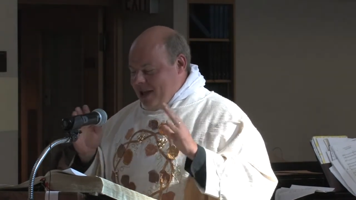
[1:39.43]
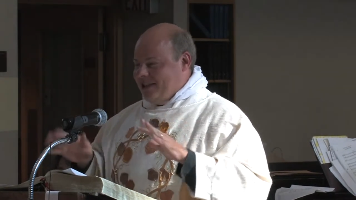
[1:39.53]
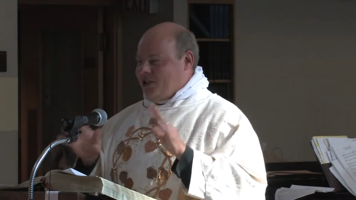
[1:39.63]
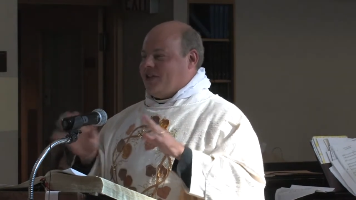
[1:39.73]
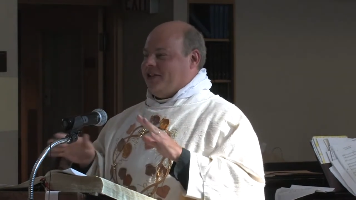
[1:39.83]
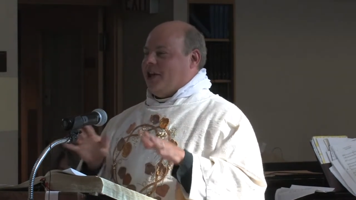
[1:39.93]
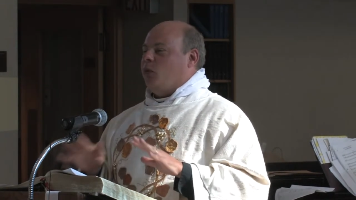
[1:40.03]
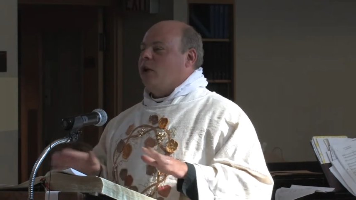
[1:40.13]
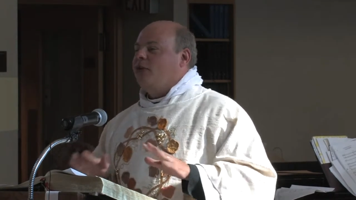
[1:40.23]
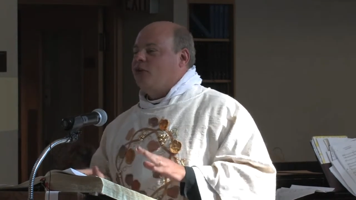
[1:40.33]
It starts to get
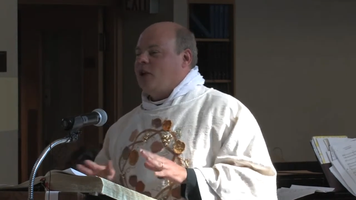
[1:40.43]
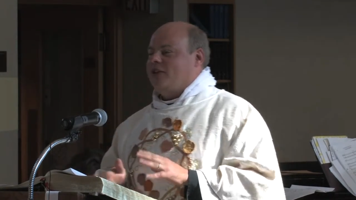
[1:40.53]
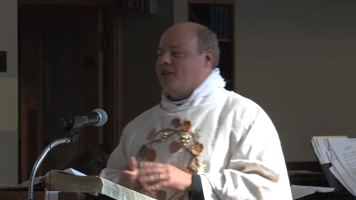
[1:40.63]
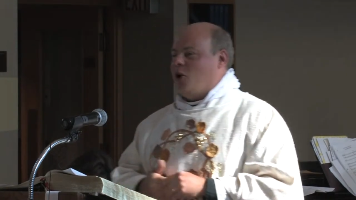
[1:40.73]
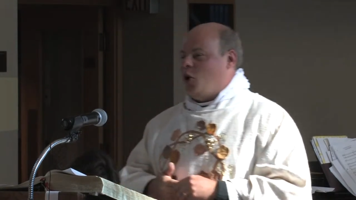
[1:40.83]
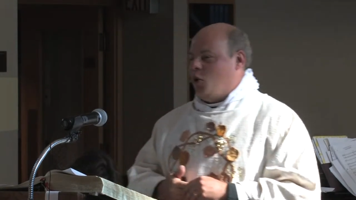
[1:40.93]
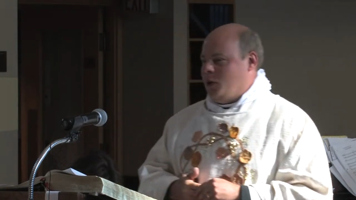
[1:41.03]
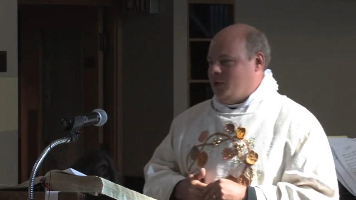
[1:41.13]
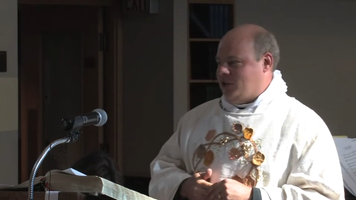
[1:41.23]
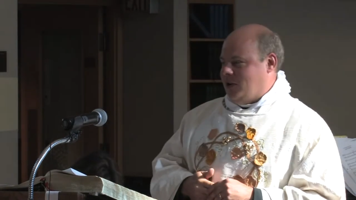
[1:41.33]
real for us, though,
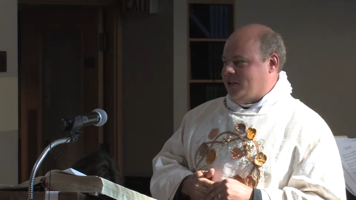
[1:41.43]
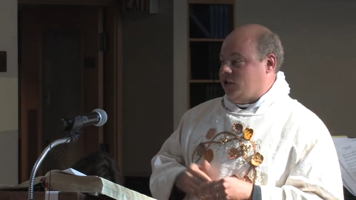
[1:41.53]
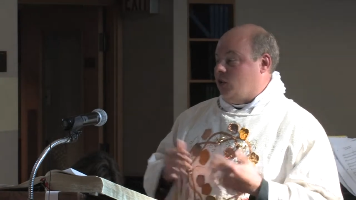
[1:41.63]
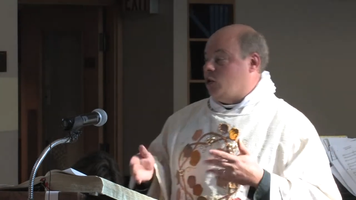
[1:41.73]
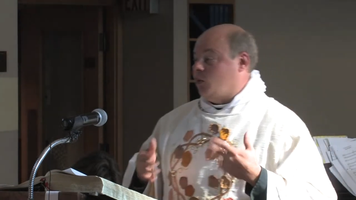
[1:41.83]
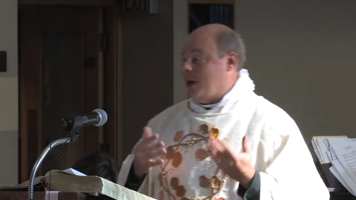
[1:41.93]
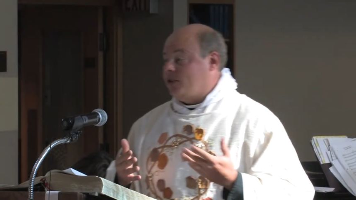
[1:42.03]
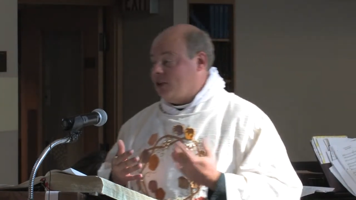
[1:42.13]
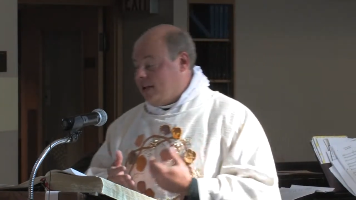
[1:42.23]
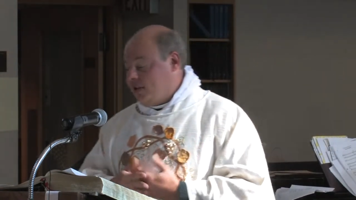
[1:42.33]
when we start to turn to
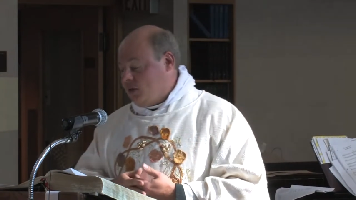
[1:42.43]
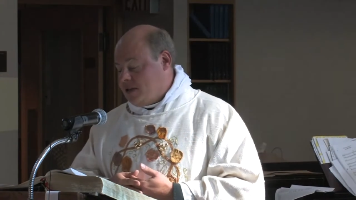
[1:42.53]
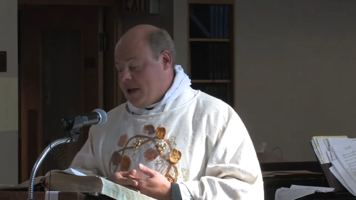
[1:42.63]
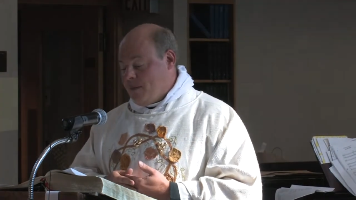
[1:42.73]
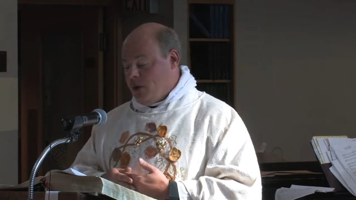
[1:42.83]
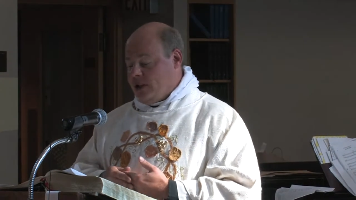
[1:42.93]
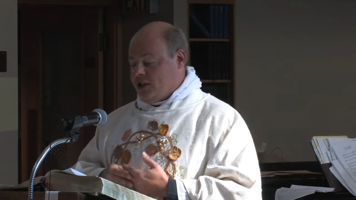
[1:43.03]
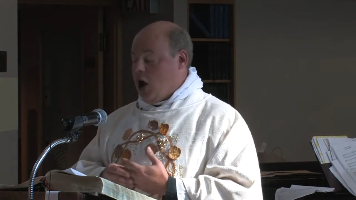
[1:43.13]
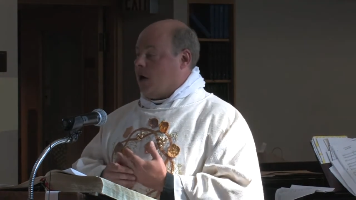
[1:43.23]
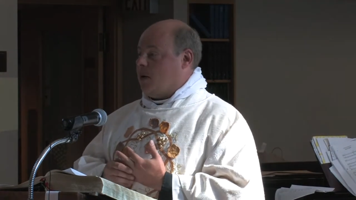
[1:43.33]
websites, for example, that
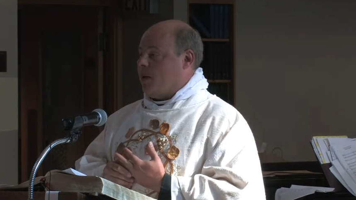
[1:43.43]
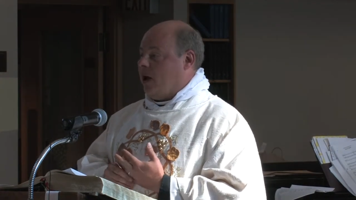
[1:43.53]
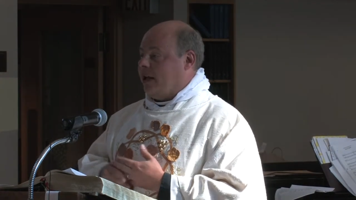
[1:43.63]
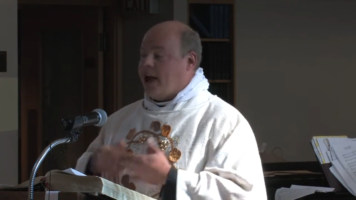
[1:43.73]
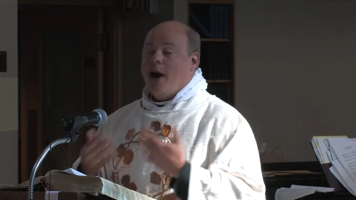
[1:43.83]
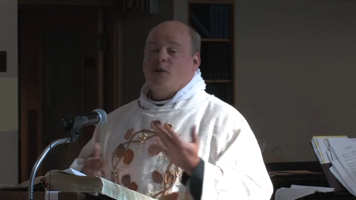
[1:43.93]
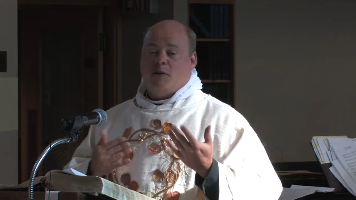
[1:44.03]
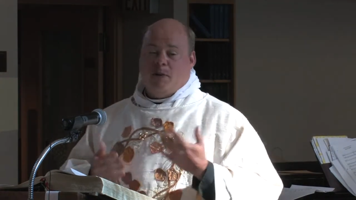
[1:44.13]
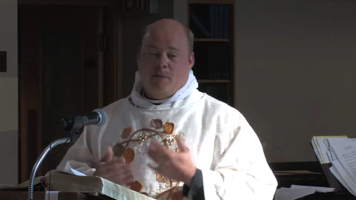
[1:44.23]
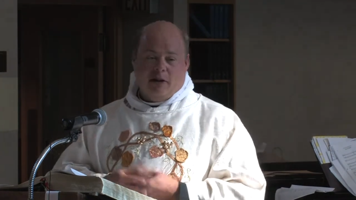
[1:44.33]
talk about
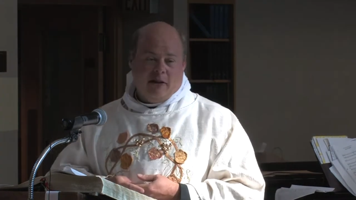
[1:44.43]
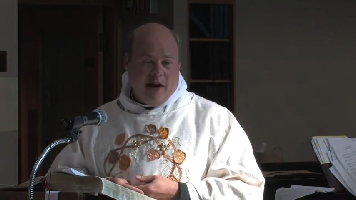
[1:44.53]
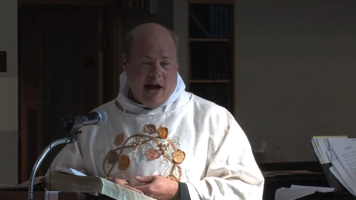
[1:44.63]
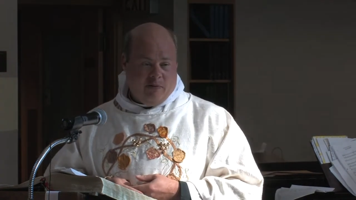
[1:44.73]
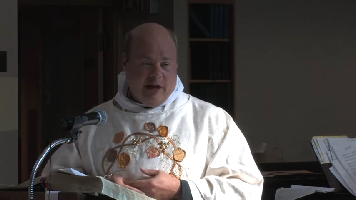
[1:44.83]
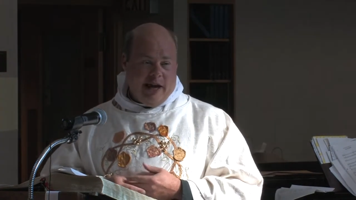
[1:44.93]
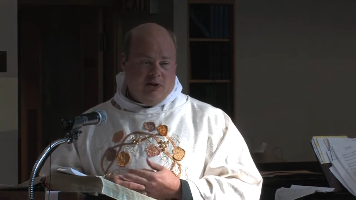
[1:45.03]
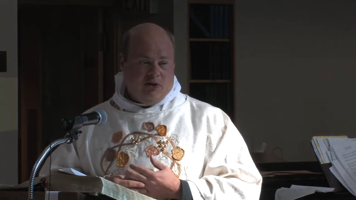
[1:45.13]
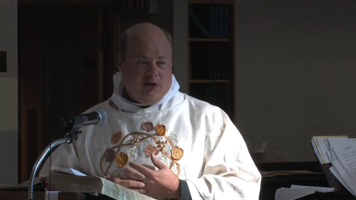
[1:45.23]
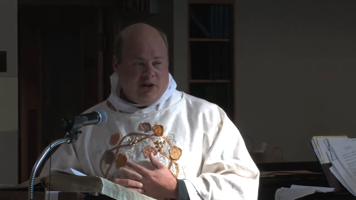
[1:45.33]
encounters people have had with
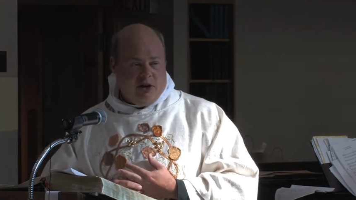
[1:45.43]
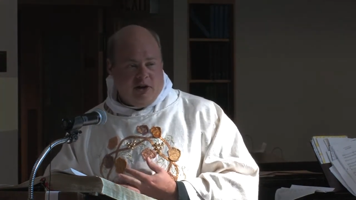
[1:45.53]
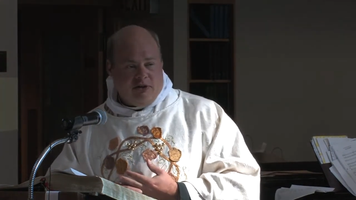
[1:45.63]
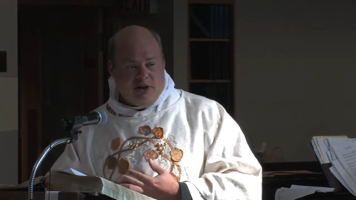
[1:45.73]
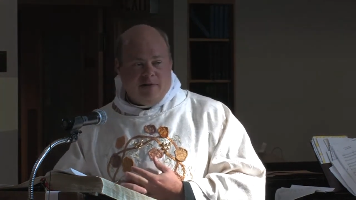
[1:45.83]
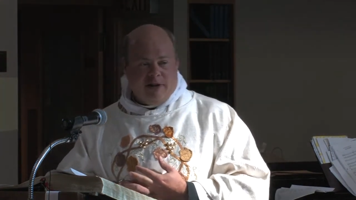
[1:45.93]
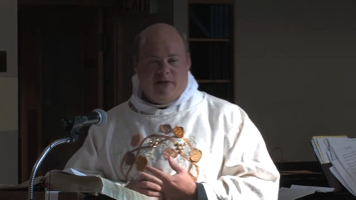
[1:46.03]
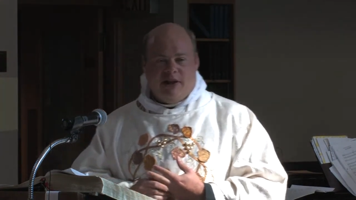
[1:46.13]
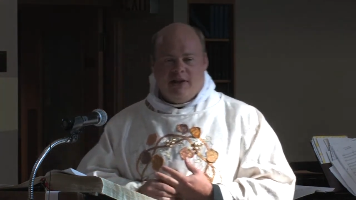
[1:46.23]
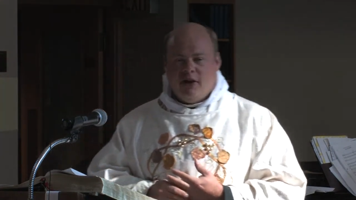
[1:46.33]
angels. There are several of
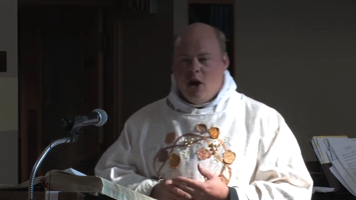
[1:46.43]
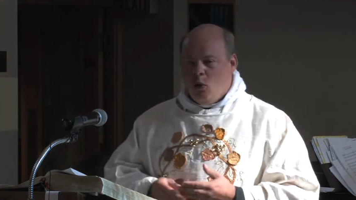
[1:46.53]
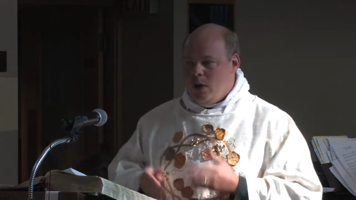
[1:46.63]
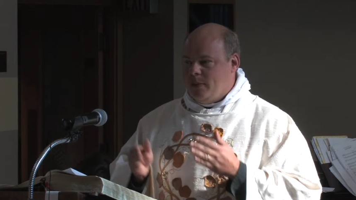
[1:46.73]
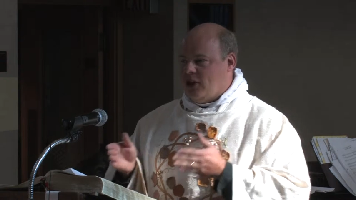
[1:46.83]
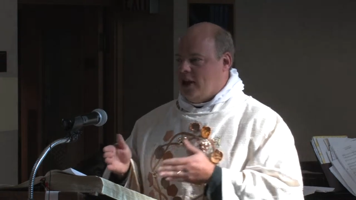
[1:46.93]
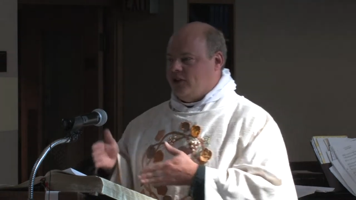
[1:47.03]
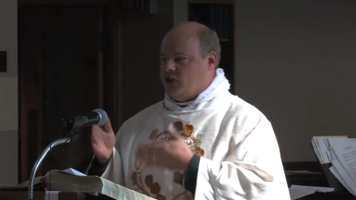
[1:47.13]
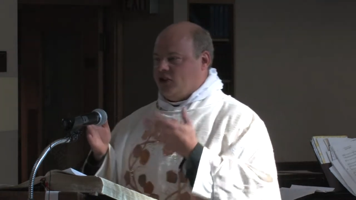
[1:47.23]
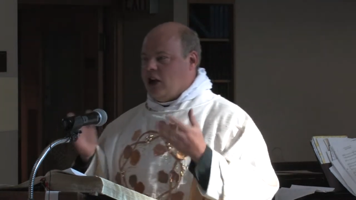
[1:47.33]
these websites
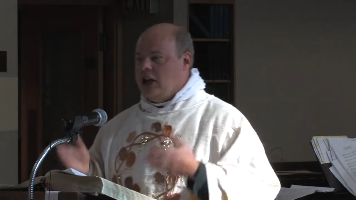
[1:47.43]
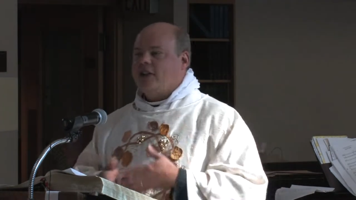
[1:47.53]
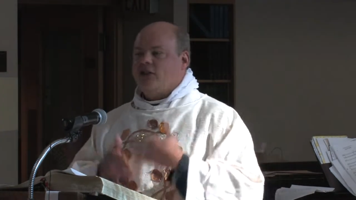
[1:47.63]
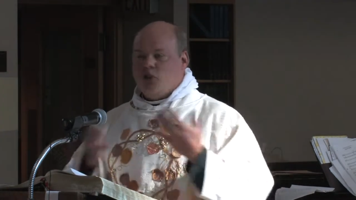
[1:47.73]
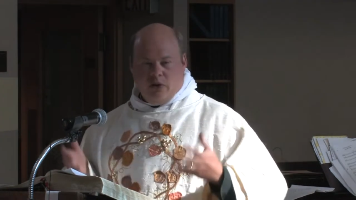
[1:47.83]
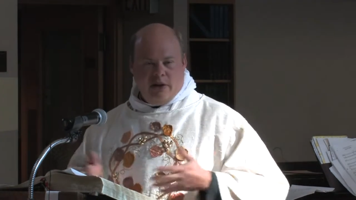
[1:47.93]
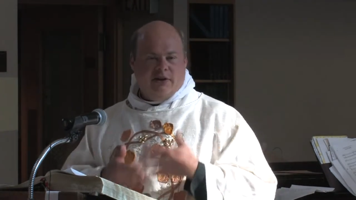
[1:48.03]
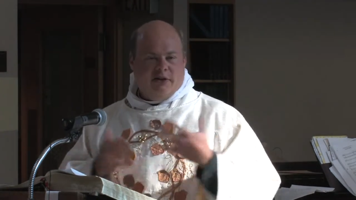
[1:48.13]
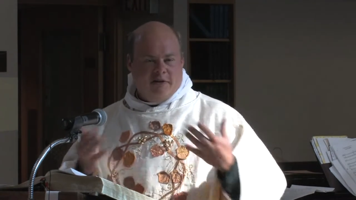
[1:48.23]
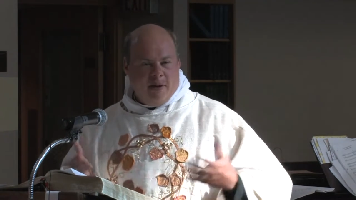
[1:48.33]
that just collect
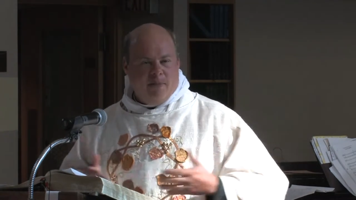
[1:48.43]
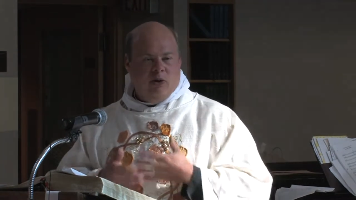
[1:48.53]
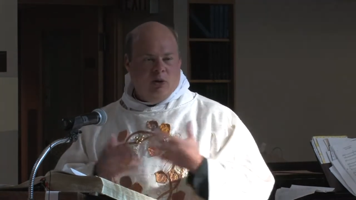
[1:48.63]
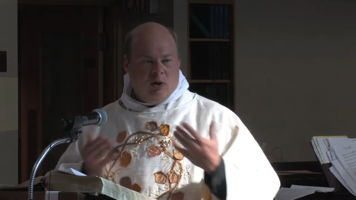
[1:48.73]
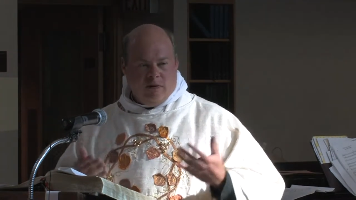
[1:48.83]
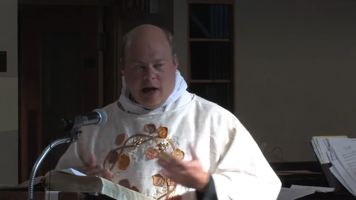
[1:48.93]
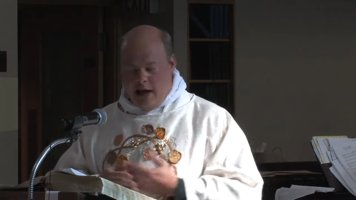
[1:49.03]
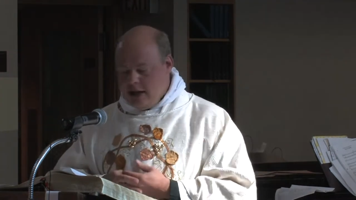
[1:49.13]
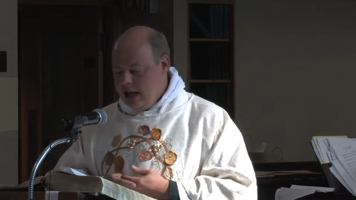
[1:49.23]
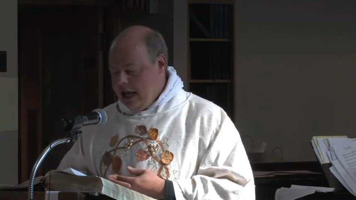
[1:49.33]
stories of people who have
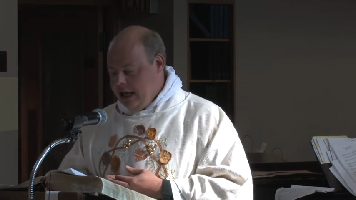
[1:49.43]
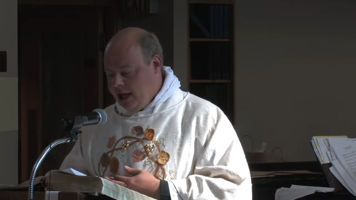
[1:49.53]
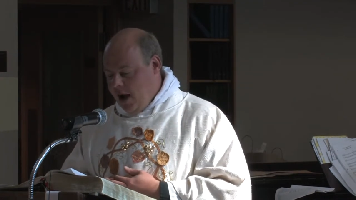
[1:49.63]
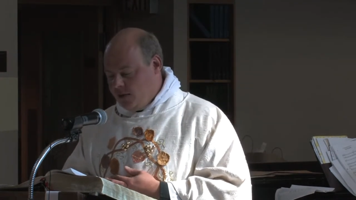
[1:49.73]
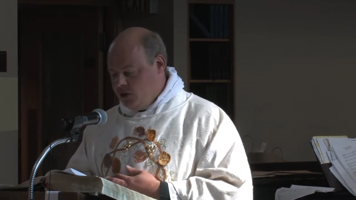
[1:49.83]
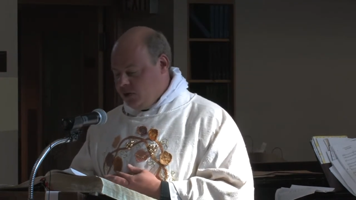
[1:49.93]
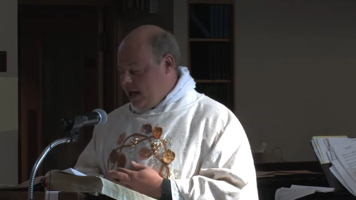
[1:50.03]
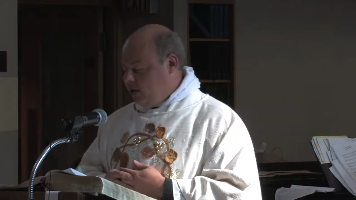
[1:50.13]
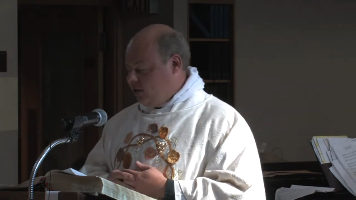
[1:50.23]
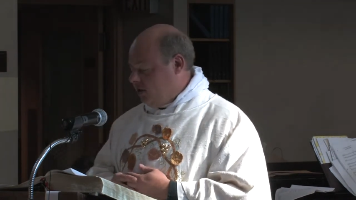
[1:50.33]
had encounters with
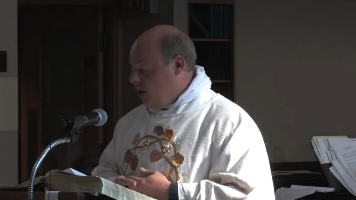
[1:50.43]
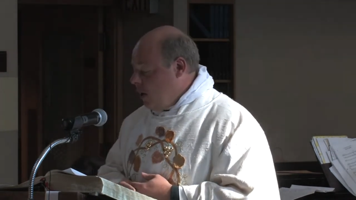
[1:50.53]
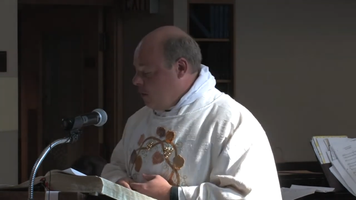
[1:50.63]
angels.